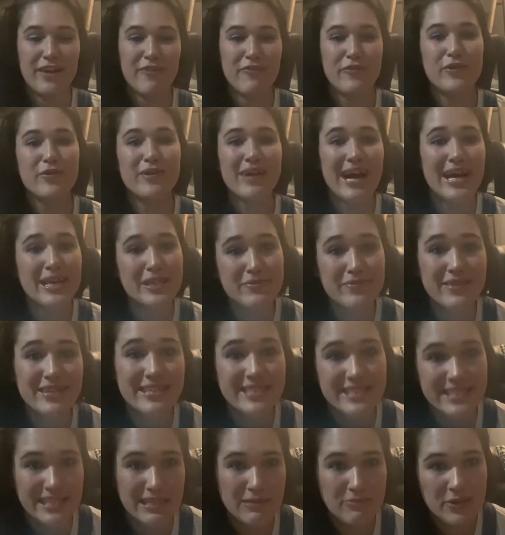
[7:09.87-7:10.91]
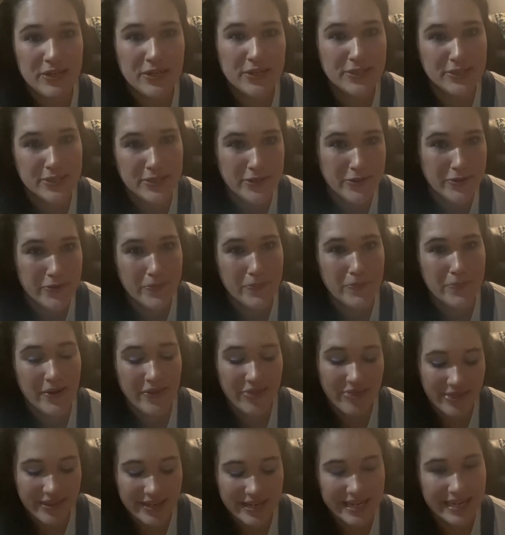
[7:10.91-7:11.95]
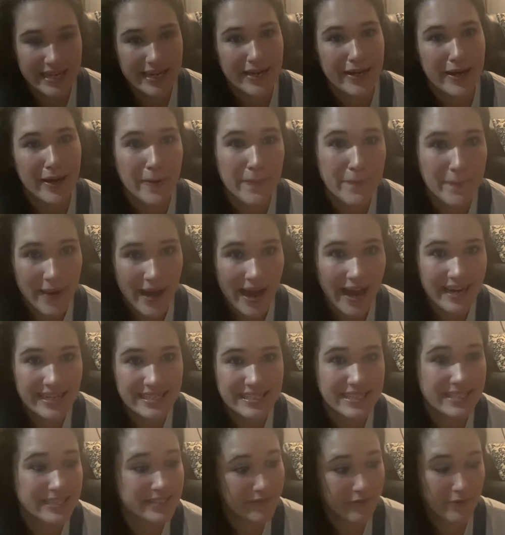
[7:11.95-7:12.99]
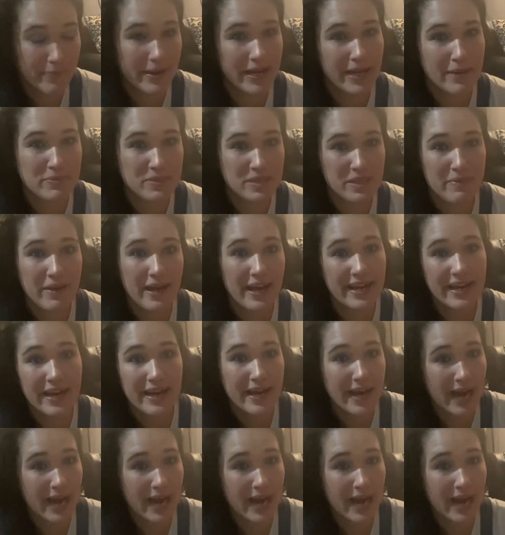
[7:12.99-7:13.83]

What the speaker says: If you guys want to see me do monthly unboxings for my ipsy bag,